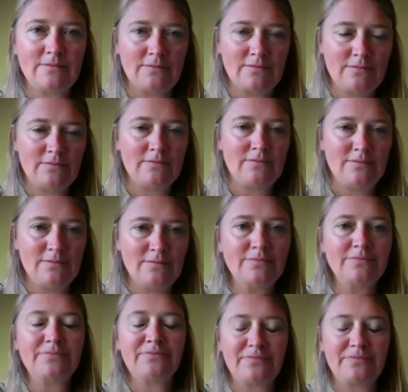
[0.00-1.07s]

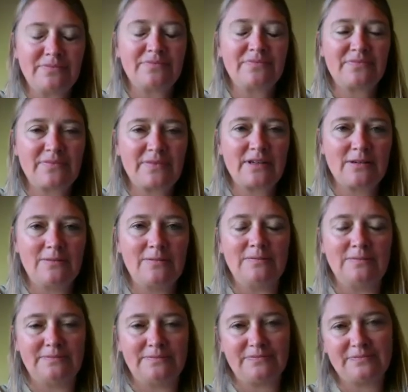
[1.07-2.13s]

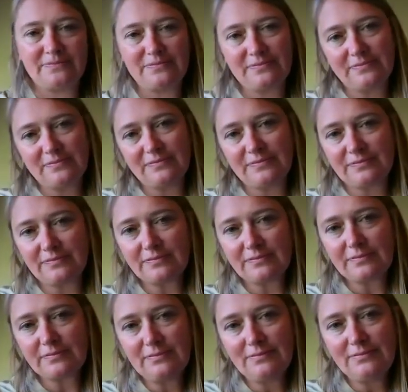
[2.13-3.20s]

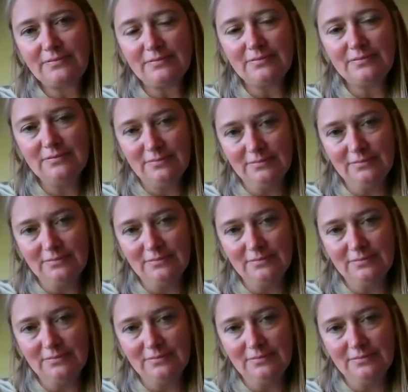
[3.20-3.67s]
No words are spoken by the person on screen.